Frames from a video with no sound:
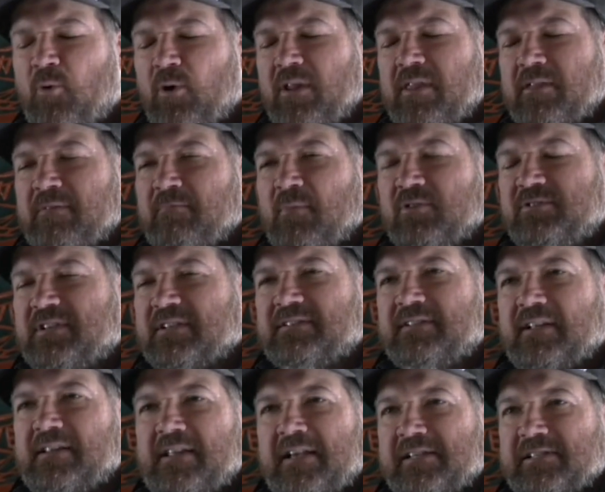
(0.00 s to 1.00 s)
one of the most
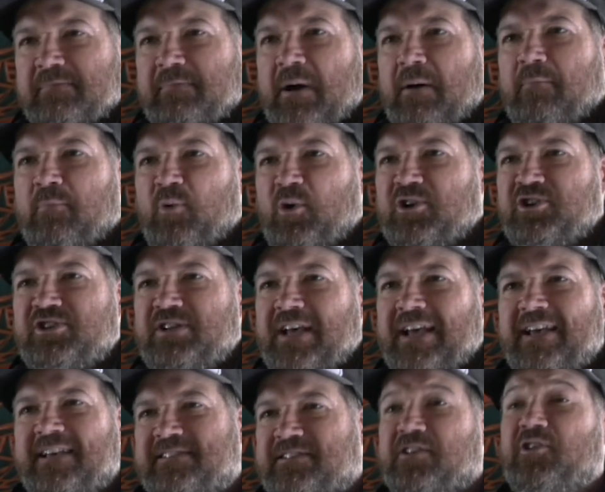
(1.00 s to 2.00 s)
exciting things about Bridge
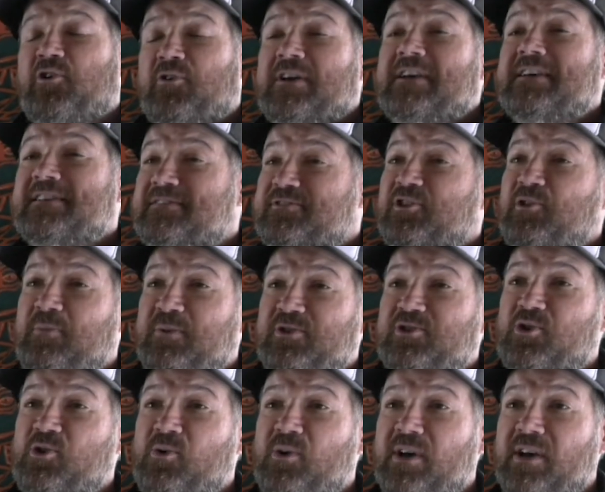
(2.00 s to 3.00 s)
Day is that there is so
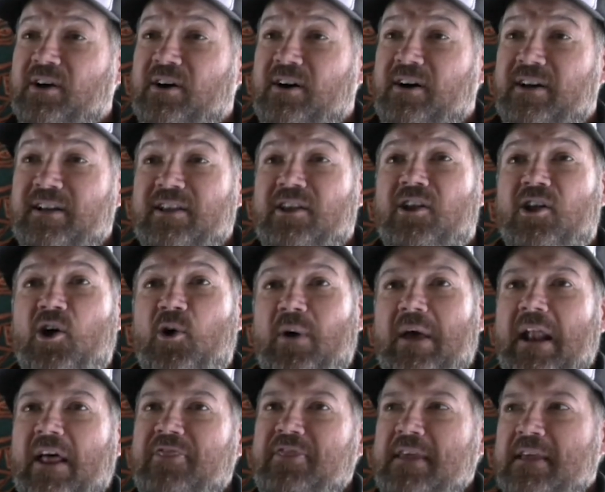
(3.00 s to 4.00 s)
much going on, you know,
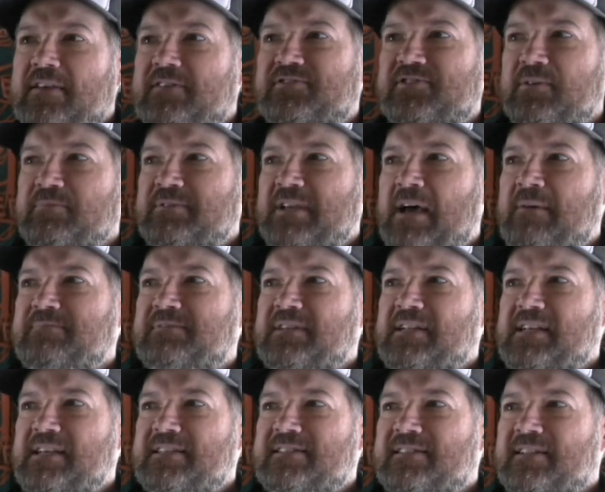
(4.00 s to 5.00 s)
and I think sometimes
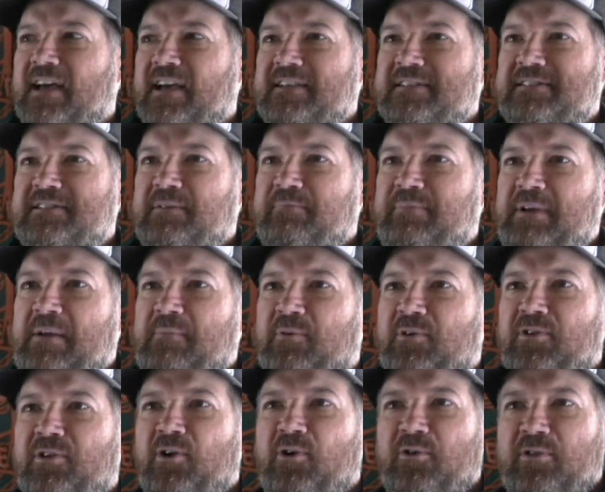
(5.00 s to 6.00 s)
it is nice to be able
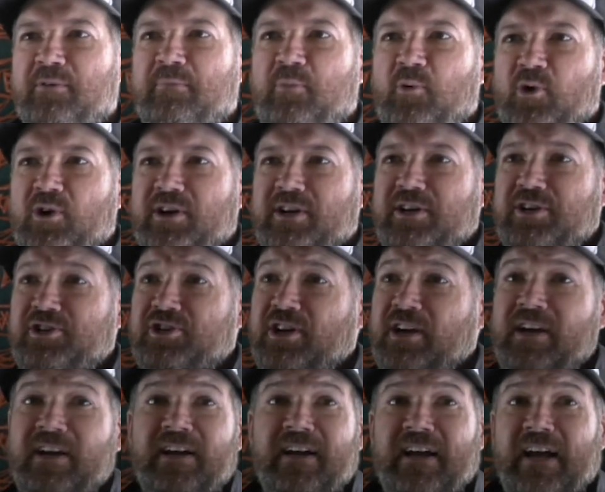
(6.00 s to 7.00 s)
to go to the bridge
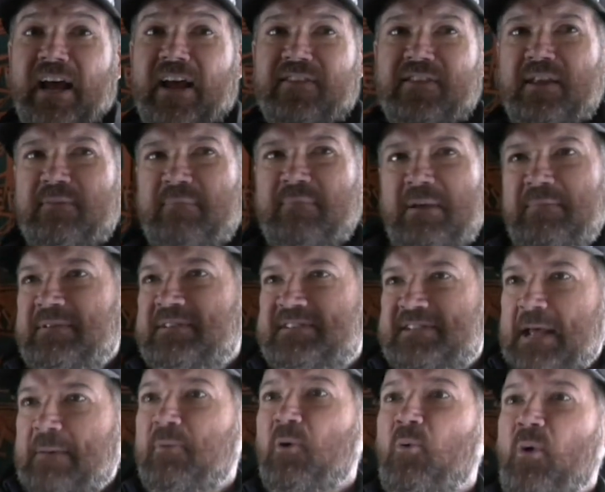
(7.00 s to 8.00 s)
and then maybe
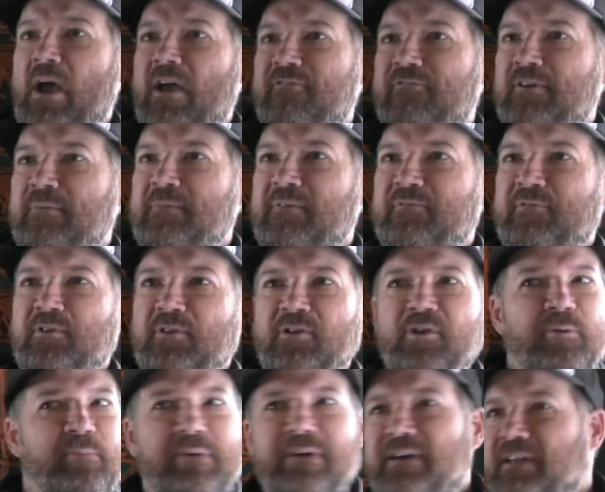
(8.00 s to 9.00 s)
step away from it for a
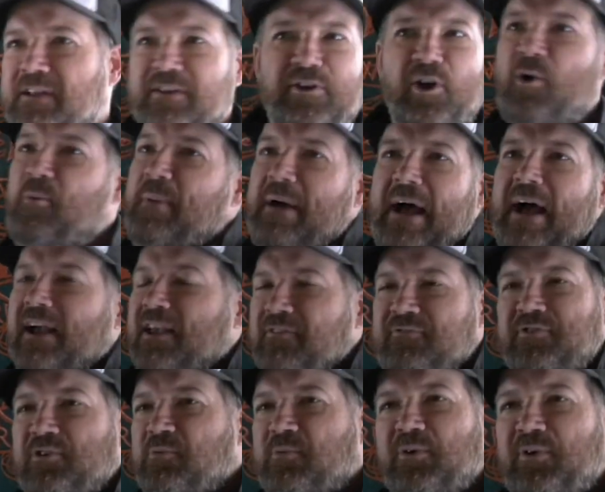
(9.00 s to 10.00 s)
little bit and go back
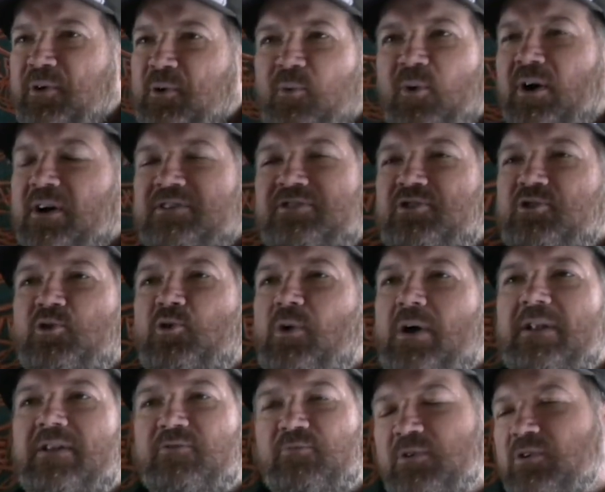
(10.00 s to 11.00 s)
if you really want to.
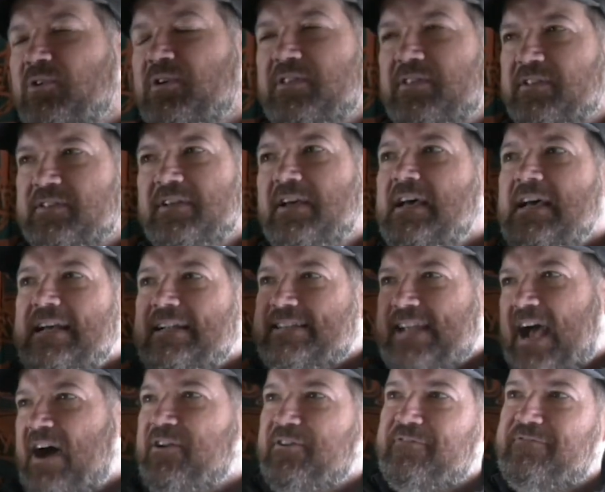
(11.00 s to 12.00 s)
And really, the
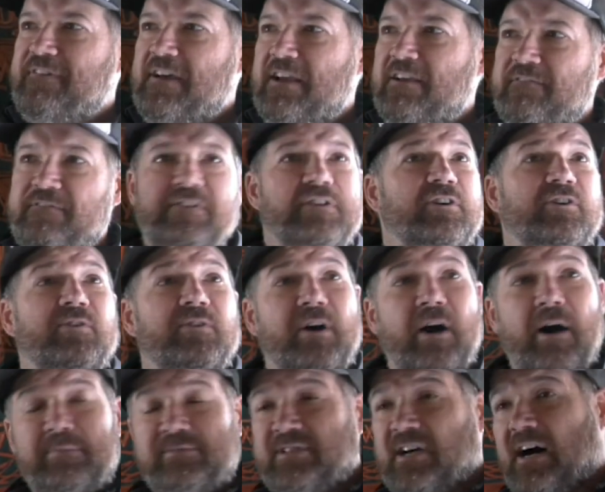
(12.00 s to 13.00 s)
town of Fayetteville
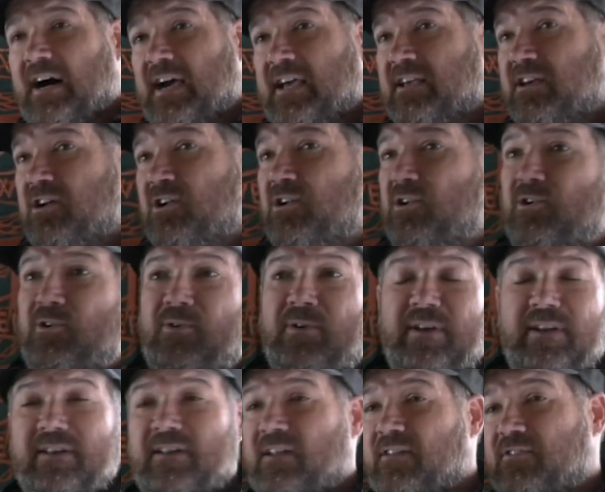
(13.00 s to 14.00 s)
up to Hico
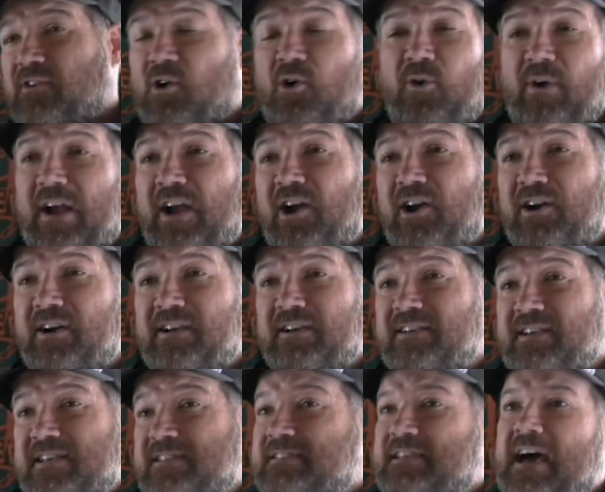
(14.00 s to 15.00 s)
and the whole area
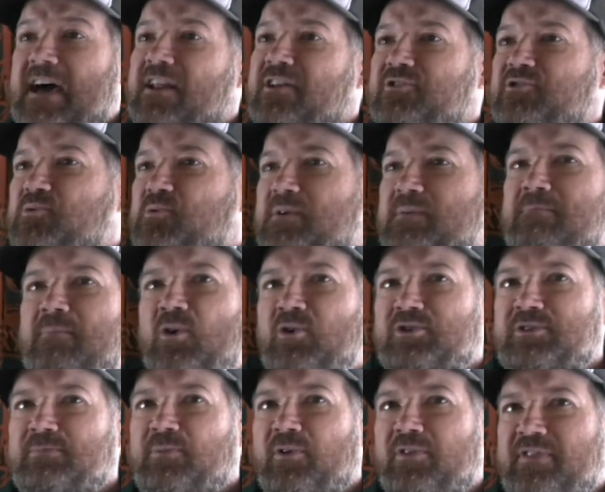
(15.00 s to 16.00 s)
is kind of doing
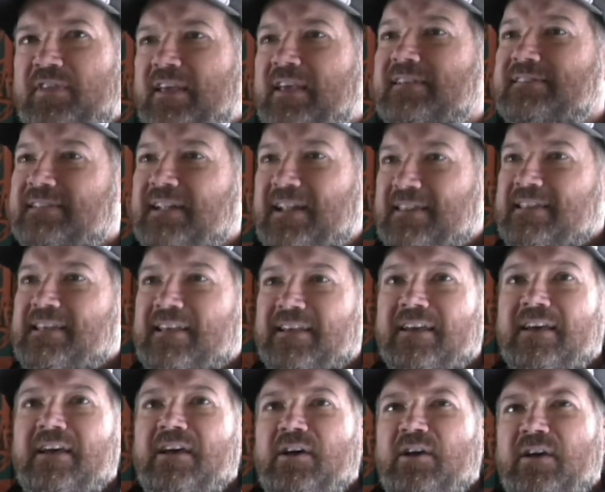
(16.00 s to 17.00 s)
multiple things. And I
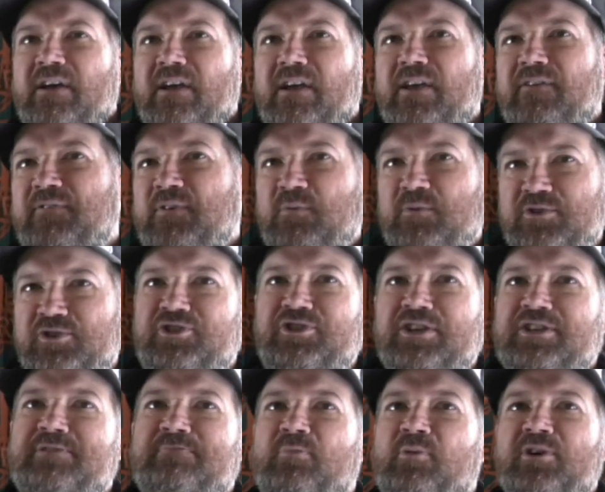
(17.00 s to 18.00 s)
think if it was
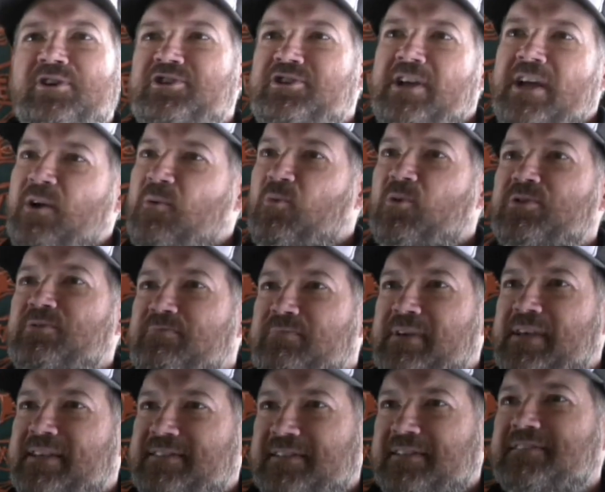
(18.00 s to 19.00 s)
just Bridge Day, it wouldn't
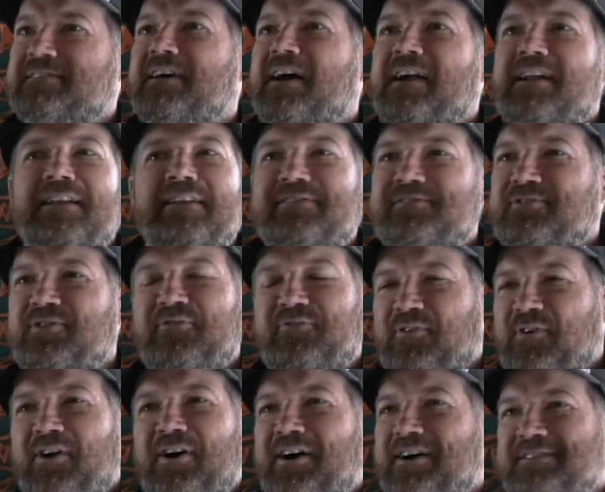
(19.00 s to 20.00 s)
be as exciting. So
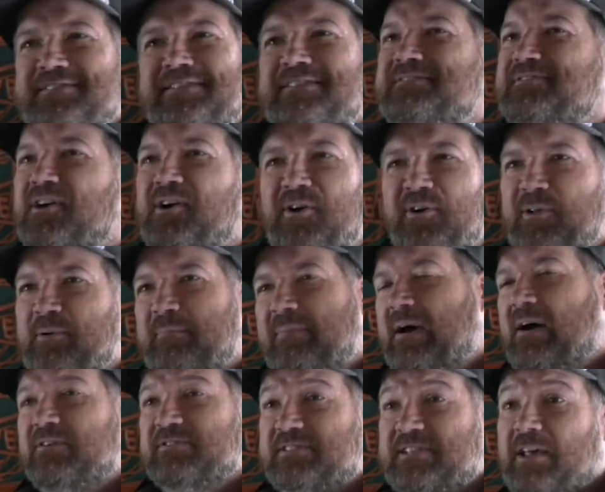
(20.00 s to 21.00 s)
for us, it's all
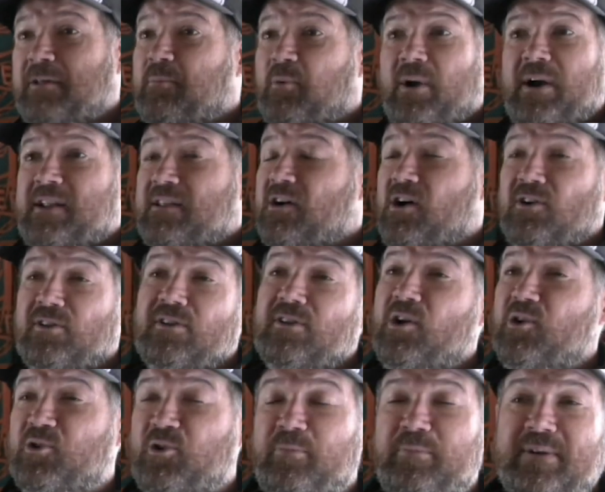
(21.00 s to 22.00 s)
about celebrating all the
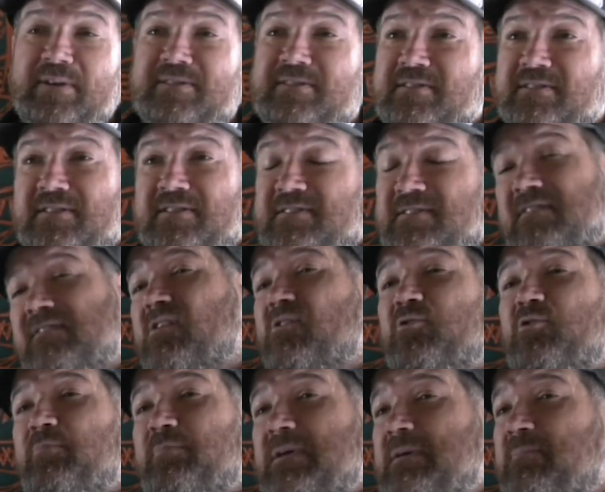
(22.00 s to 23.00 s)
local businesses and
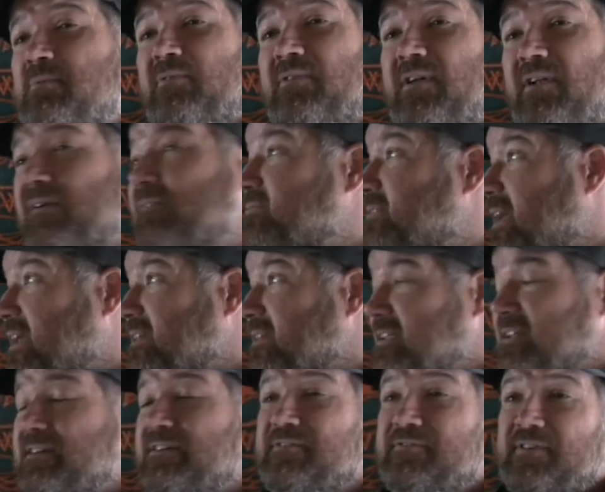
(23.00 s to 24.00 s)
local people that, that
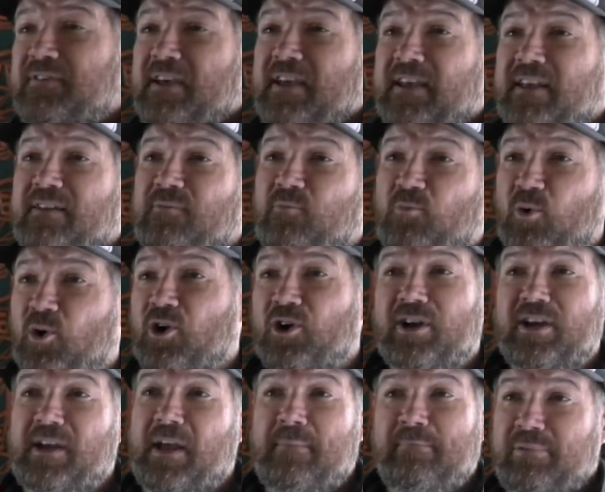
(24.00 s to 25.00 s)
live and
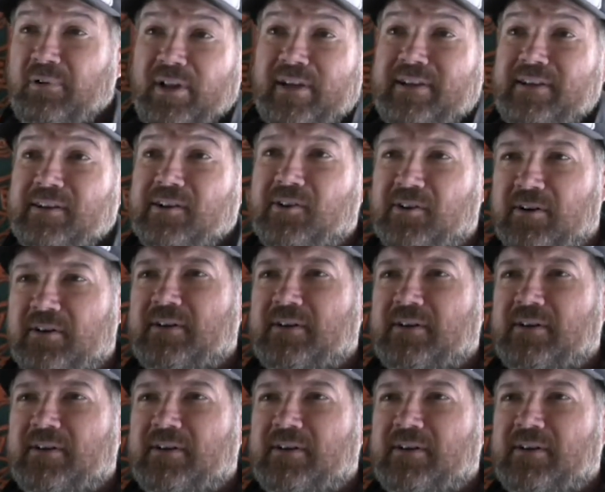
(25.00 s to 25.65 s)
work and play here.